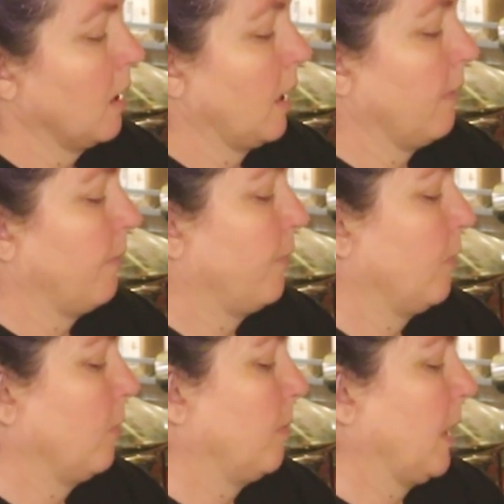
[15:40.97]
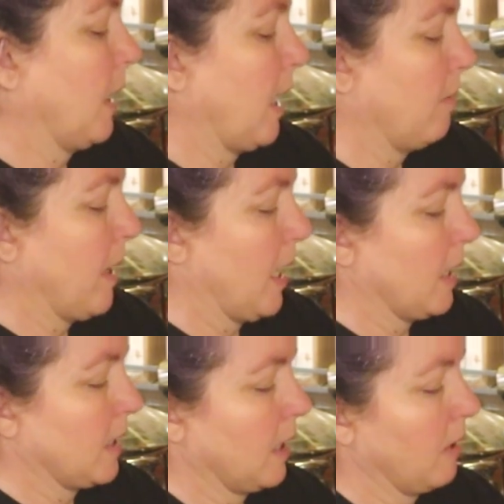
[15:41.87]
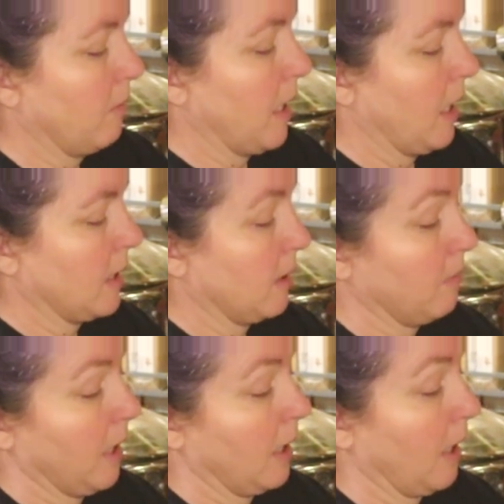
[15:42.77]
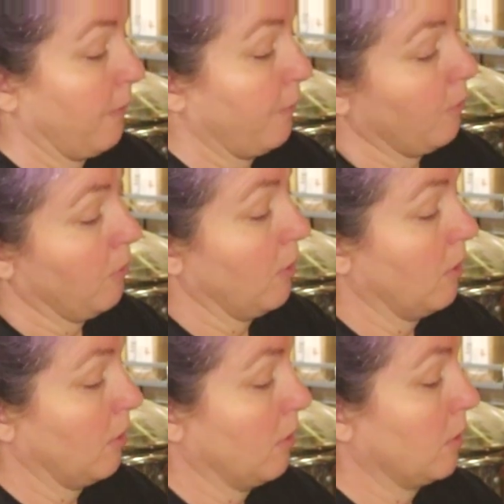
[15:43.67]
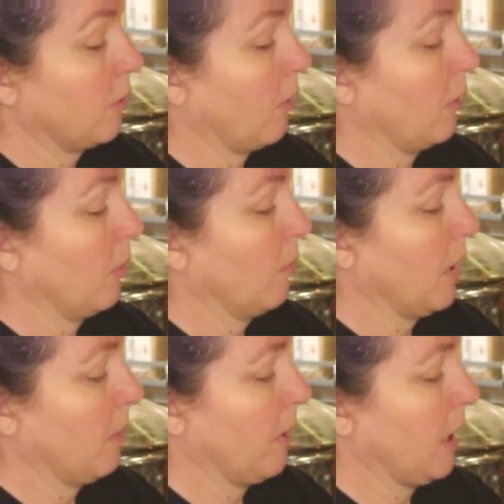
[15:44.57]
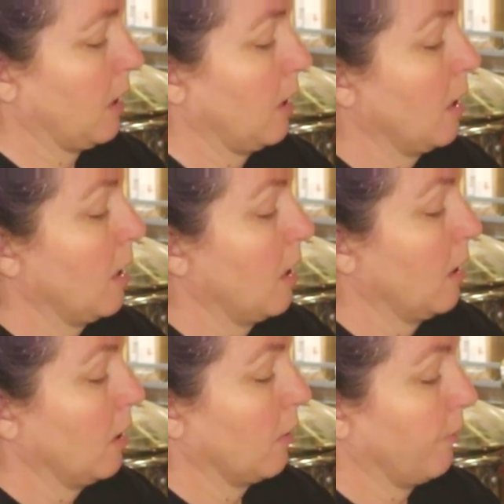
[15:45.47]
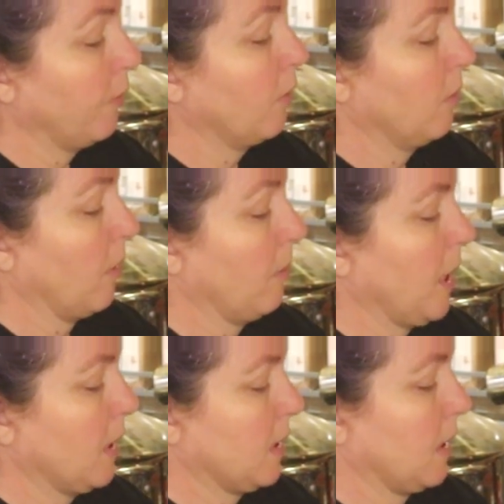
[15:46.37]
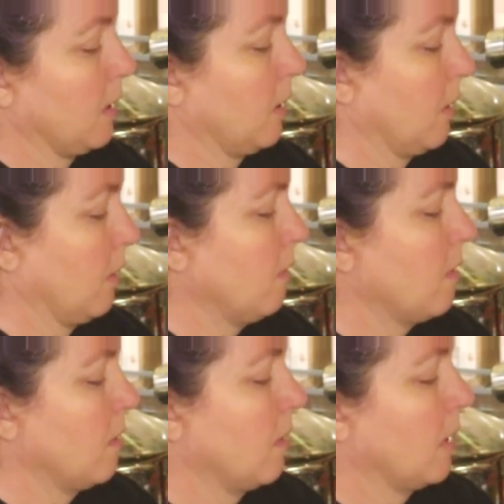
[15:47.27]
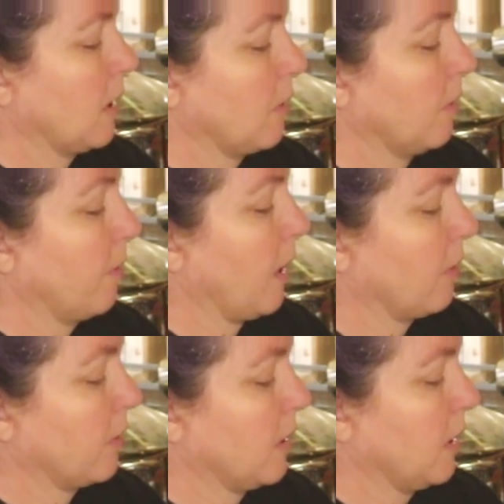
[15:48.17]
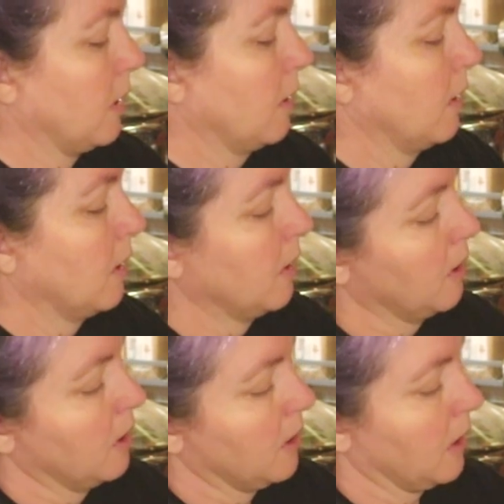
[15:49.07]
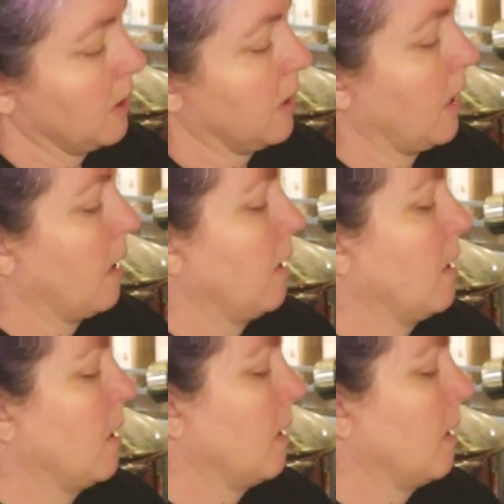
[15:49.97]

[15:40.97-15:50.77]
Let food be thy medicine and medicine be thy food. So you wanna make your food a medicine, you know? That's Hippocrates says that.